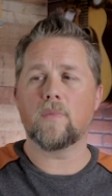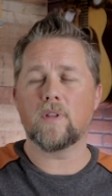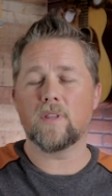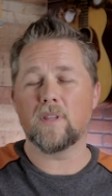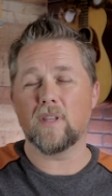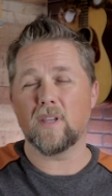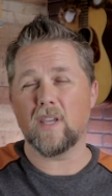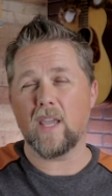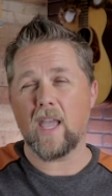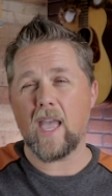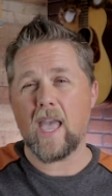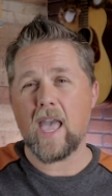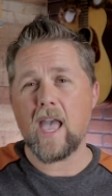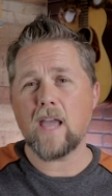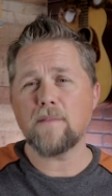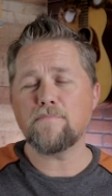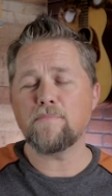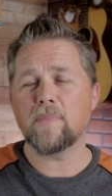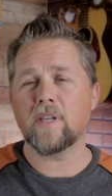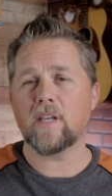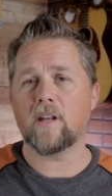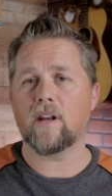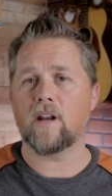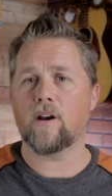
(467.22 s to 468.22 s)
the
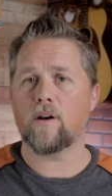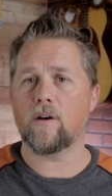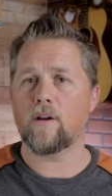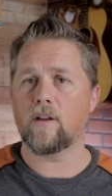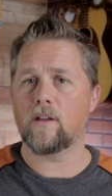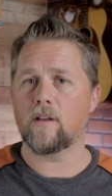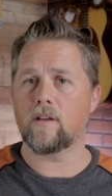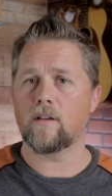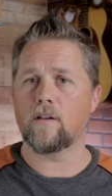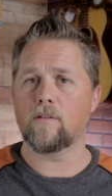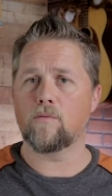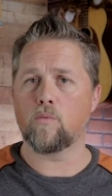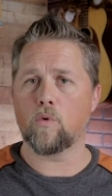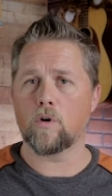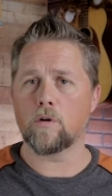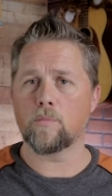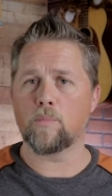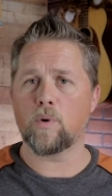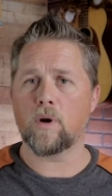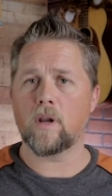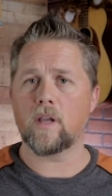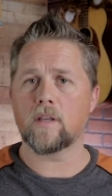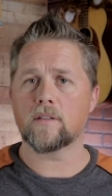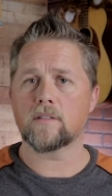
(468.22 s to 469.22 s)
admin area of
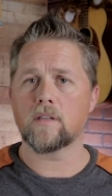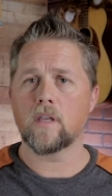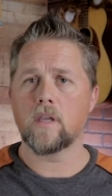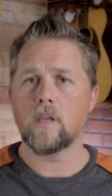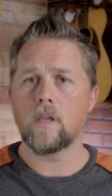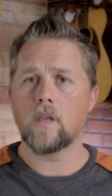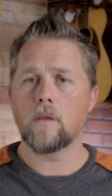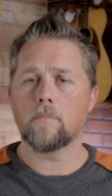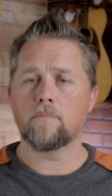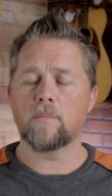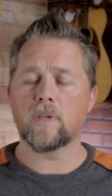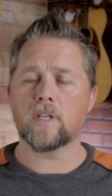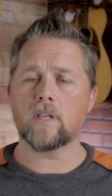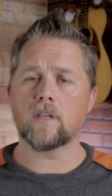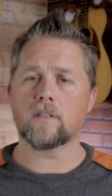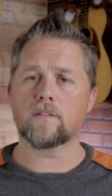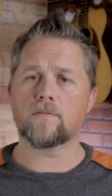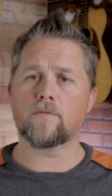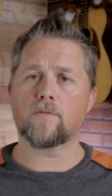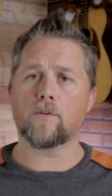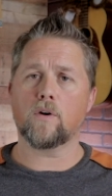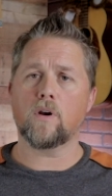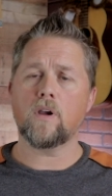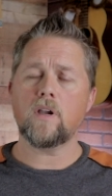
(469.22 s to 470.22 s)
WordPress
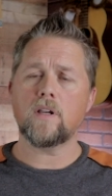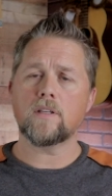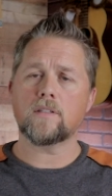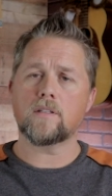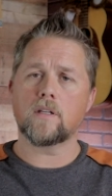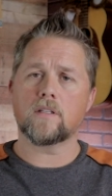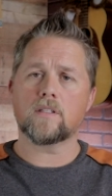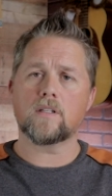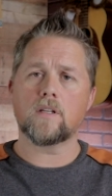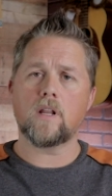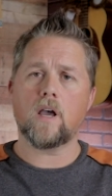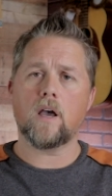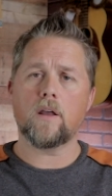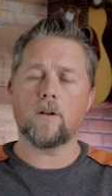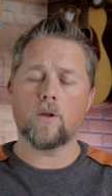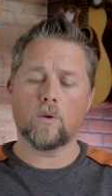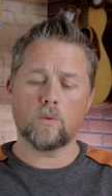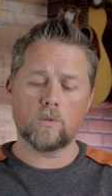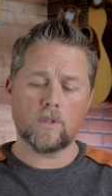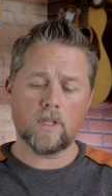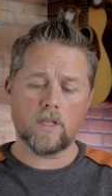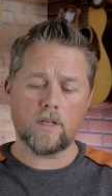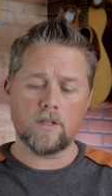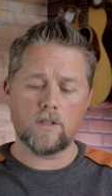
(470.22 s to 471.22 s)
because for us it's not
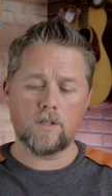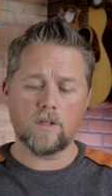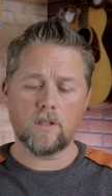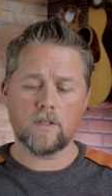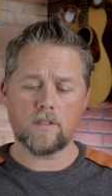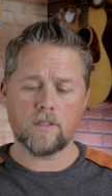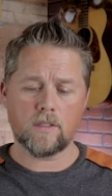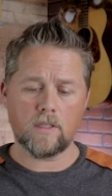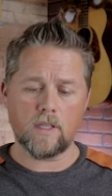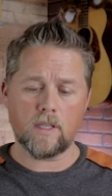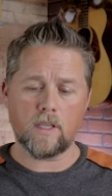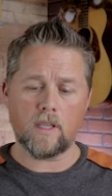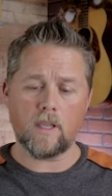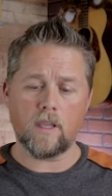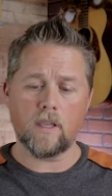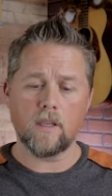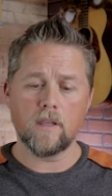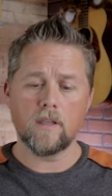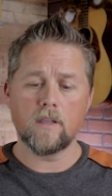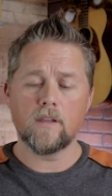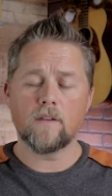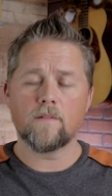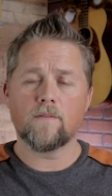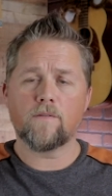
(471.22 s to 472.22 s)
only just the
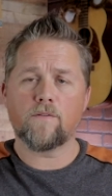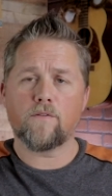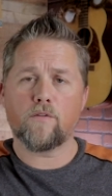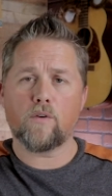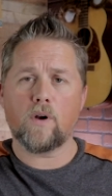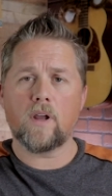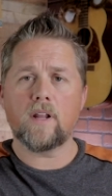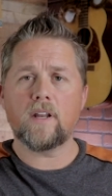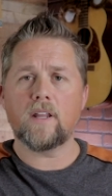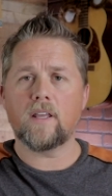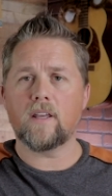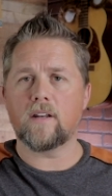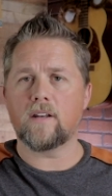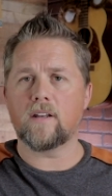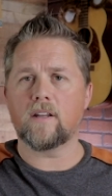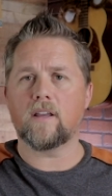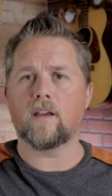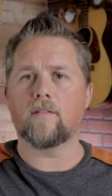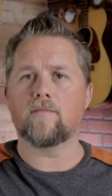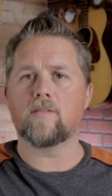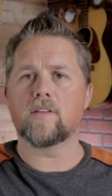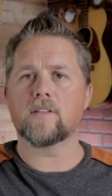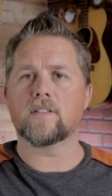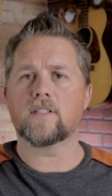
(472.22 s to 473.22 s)
front end
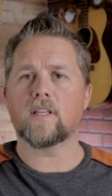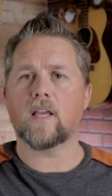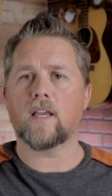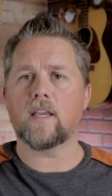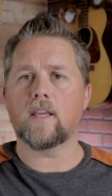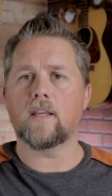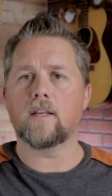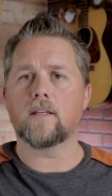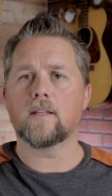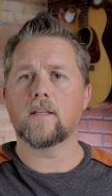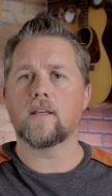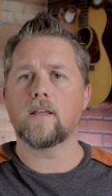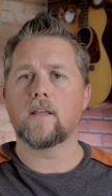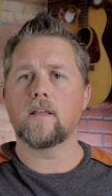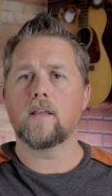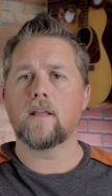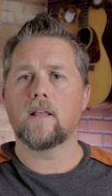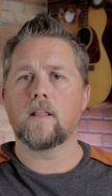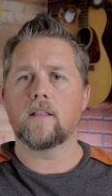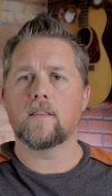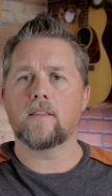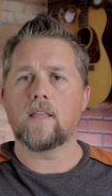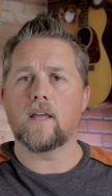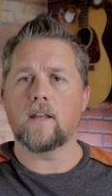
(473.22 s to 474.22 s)
of the site
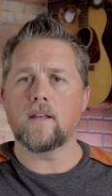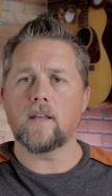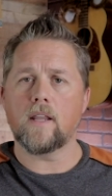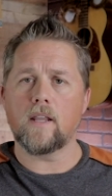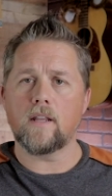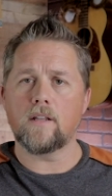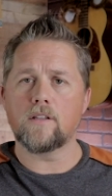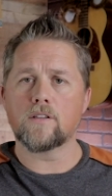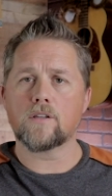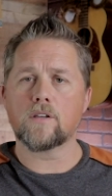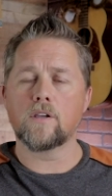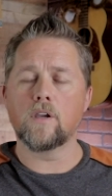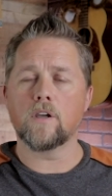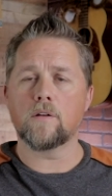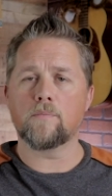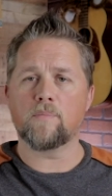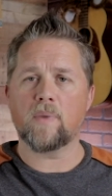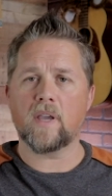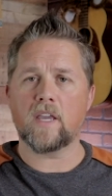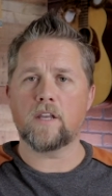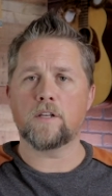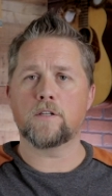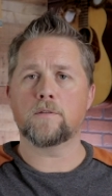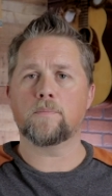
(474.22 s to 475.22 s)
that needs good
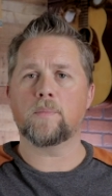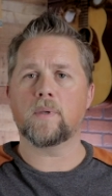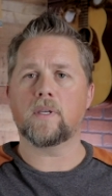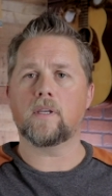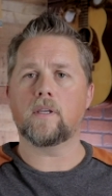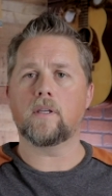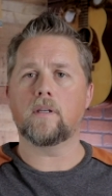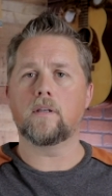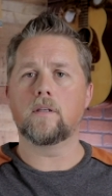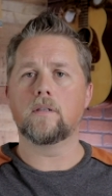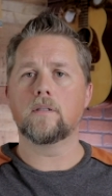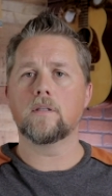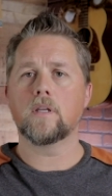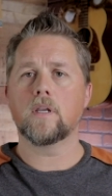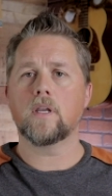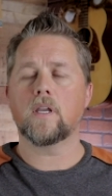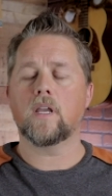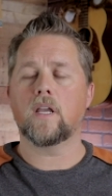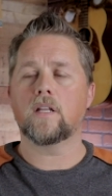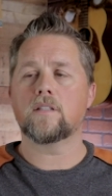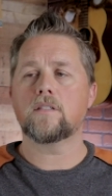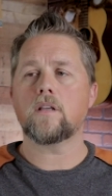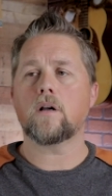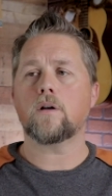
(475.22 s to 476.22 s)
page speed
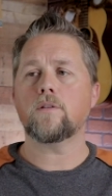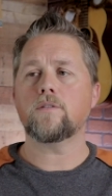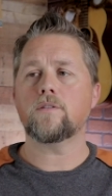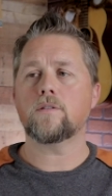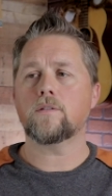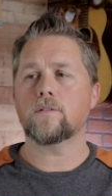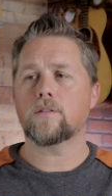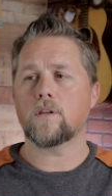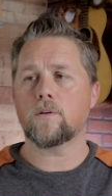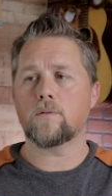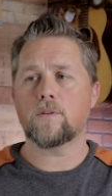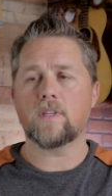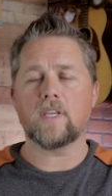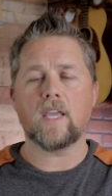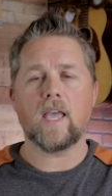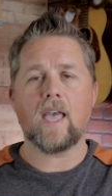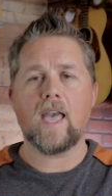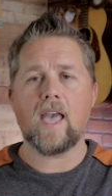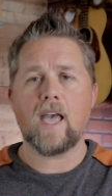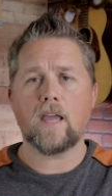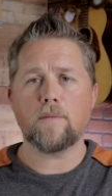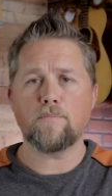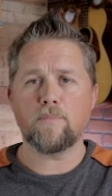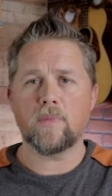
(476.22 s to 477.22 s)
it's also the
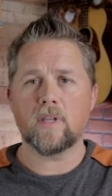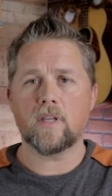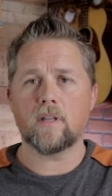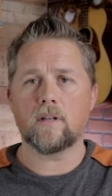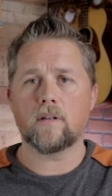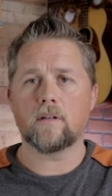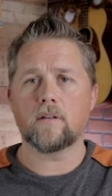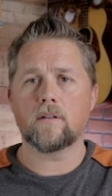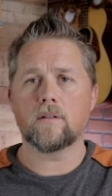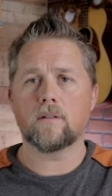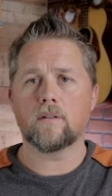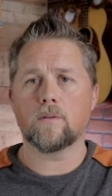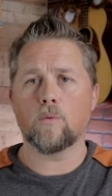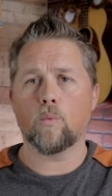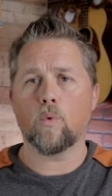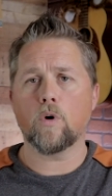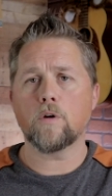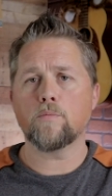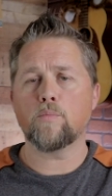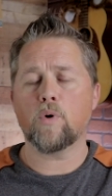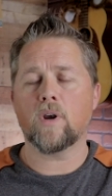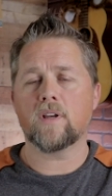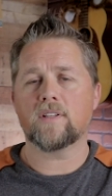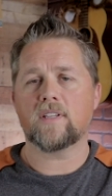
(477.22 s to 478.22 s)
admin
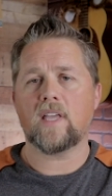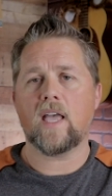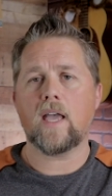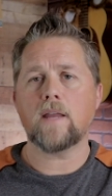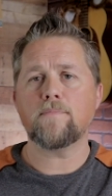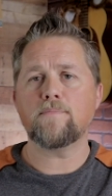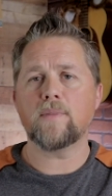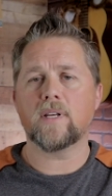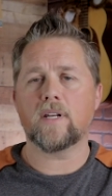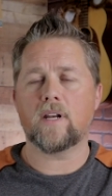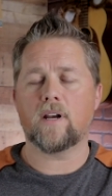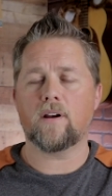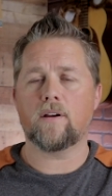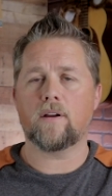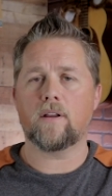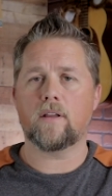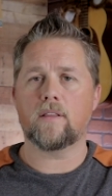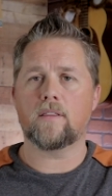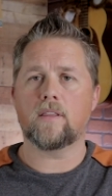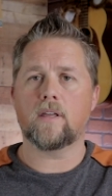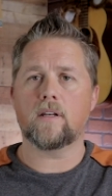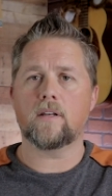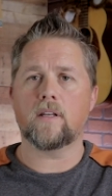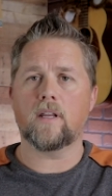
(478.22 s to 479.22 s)
WordPress admin
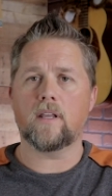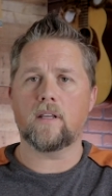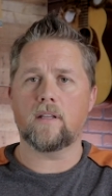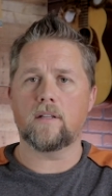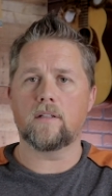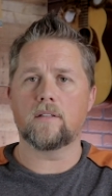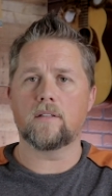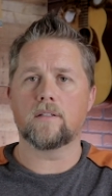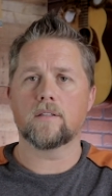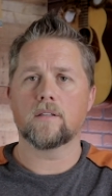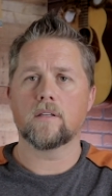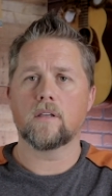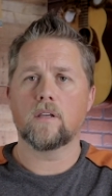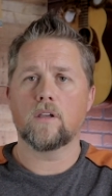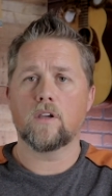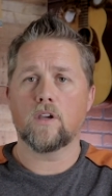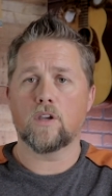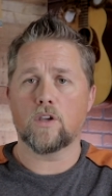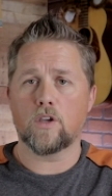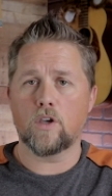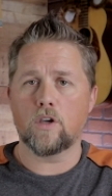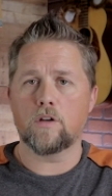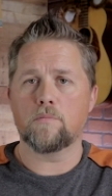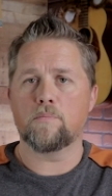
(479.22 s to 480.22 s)
area that needs
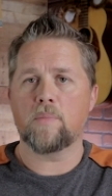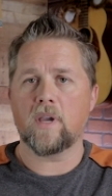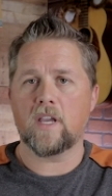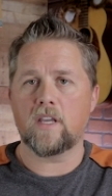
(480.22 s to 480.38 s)
good